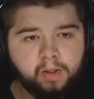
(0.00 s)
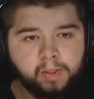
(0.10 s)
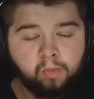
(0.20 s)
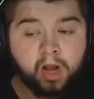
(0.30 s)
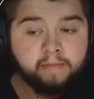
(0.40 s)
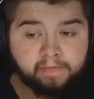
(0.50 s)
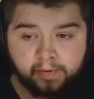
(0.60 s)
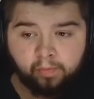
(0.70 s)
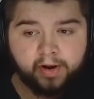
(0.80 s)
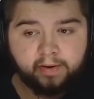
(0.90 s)
the way we've
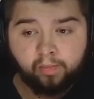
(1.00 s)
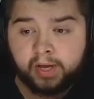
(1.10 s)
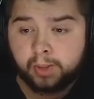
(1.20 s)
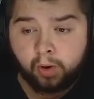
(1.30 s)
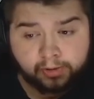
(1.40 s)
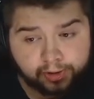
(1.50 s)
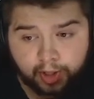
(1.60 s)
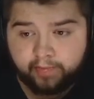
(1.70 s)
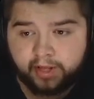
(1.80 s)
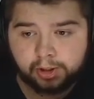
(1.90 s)
been winning, we have won
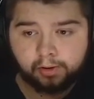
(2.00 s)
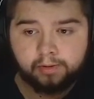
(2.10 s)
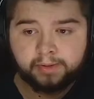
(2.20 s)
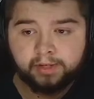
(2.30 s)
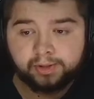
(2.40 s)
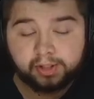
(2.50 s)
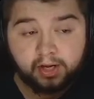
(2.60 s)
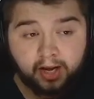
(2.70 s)
so many trophies.